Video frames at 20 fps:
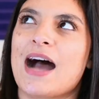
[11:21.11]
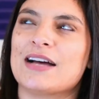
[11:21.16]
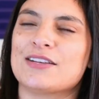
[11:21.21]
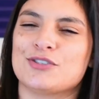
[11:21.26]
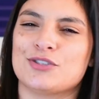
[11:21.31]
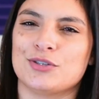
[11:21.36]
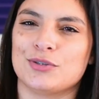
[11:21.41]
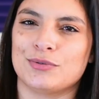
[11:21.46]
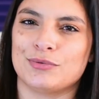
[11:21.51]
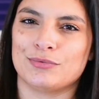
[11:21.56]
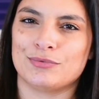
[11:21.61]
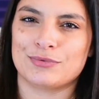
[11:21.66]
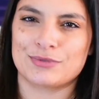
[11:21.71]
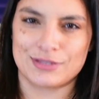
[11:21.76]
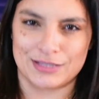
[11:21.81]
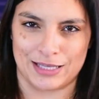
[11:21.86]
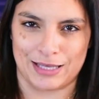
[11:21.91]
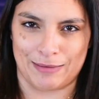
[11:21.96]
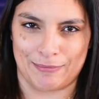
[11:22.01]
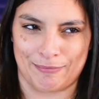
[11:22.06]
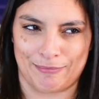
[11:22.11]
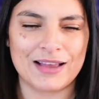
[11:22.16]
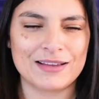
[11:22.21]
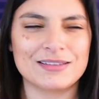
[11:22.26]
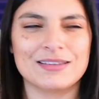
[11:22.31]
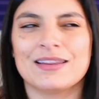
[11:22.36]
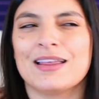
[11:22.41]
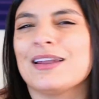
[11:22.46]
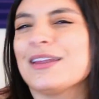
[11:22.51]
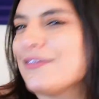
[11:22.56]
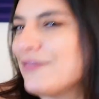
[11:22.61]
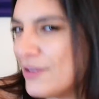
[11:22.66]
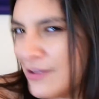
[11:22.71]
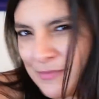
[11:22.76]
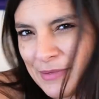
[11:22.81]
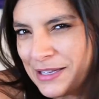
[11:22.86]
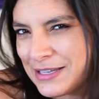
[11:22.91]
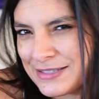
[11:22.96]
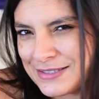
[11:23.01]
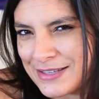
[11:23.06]
as you sleep. Does that
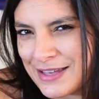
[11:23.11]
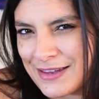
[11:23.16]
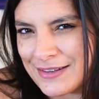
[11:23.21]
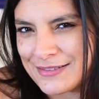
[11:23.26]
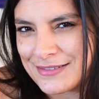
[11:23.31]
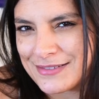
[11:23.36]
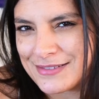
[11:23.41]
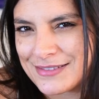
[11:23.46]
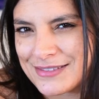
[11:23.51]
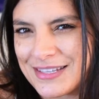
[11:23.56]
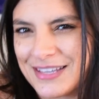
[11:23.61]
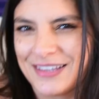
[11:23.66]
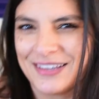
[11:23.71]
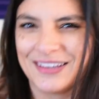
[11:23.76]
even make sense?